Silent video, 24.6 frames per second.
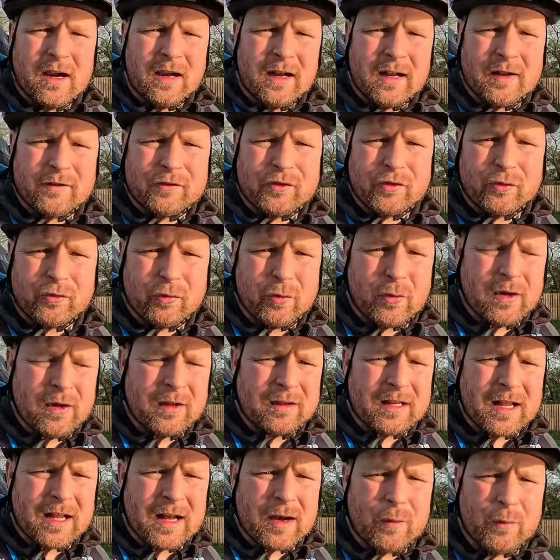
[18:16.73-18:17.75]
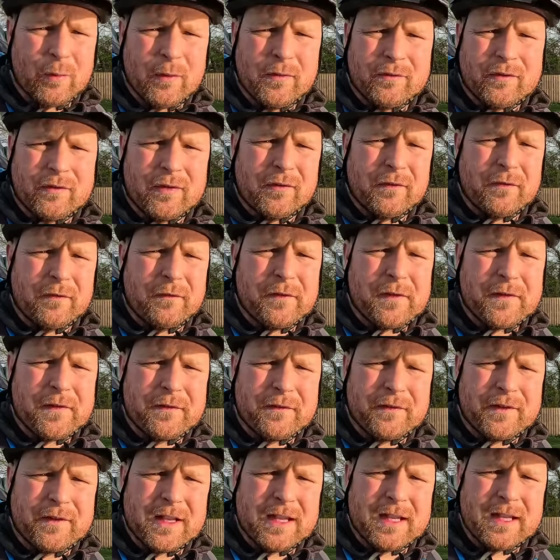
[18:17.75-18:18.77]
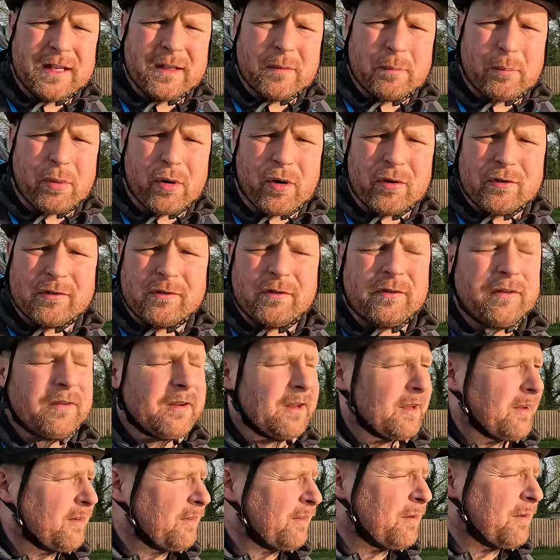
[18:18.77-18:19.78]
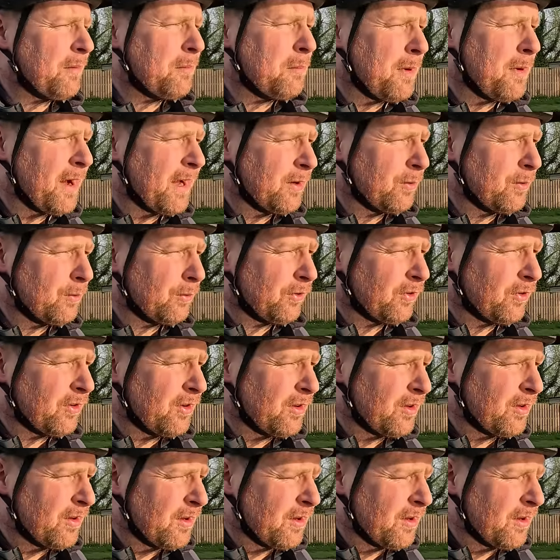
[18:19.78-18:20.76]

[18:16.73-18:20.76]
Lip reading: And I've just worked out we've done 15.6 miles.